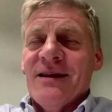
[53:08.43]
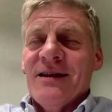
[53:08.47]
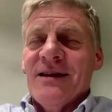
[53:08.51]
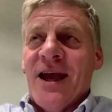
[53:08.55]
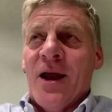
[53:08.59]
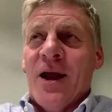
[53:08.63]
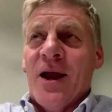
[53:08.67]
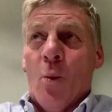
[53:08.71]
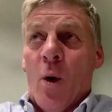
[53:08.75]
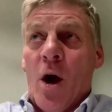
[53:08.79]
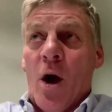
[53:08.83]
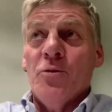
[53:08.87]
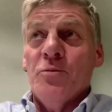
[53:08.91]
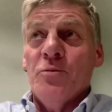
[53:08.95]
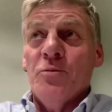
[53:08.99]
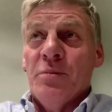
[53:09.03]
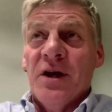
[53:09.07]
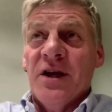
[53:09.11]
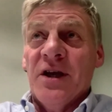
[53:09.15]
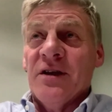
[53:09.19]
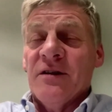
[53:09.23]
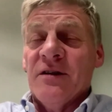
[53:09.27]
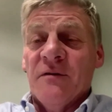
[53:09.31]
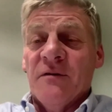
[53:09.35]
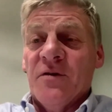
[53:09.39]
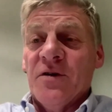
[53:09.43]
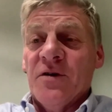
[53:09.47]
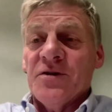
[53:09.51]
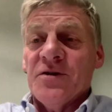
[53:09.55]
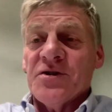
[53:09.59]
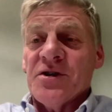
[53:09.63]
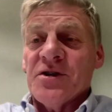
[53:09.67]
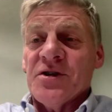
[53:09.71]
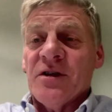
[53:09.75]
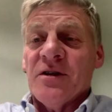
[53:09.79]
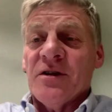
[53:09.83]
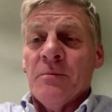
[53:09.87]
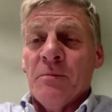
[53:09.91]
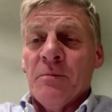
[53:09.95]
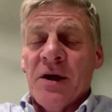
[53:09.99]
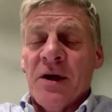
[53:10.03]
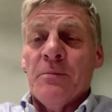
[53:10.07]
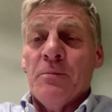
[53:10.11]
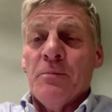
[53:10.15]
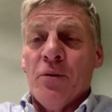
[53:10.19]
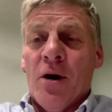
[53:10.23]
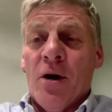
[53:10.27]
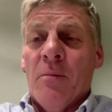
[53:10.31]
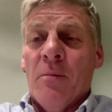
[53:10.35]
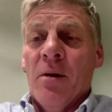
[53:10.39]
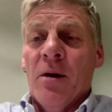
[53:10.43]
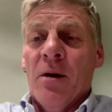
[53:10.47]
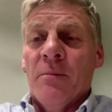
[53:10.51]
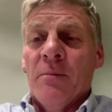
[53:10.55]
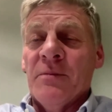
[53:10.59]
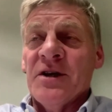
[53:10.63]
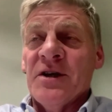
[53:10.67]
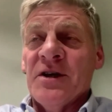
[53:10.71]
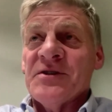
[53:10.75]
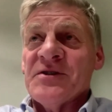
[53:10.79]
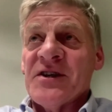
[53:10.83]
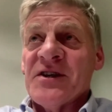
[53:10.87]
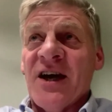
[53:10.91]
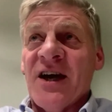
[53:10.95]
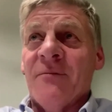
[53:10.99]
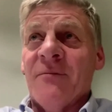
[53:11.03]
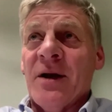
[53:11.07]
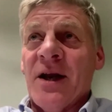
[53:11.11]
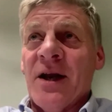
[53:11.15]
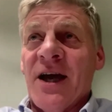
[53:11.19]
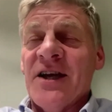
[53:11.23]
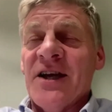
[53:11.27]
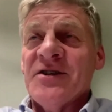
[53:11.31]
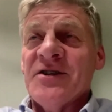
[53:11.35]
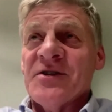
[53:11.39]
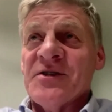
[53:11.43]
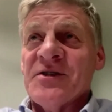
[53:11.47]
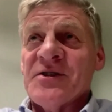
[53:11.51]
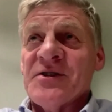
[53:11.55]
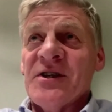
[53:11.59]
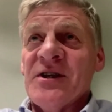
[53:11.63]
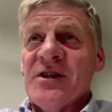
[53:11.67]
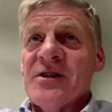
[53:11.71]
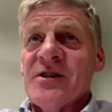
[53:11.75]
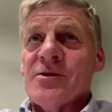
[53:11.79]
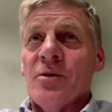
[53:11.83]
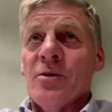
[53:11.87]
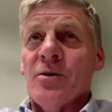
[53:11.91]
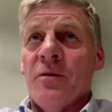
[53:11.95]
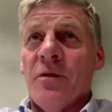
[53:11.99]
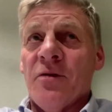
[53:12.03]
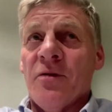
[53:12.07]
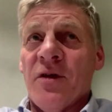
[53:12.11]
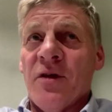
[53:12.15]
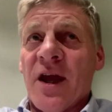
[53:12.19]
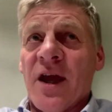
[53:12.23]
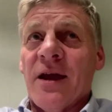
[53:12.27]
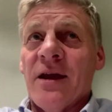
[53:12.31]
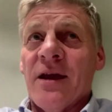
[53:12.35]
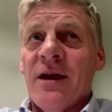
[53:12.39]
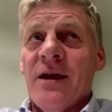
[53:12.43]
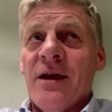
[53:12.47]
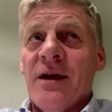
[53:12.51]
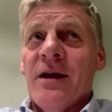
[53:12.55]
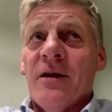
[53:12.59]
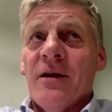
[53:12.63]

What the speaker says: and won't be in the future. The big problem is government agencies who think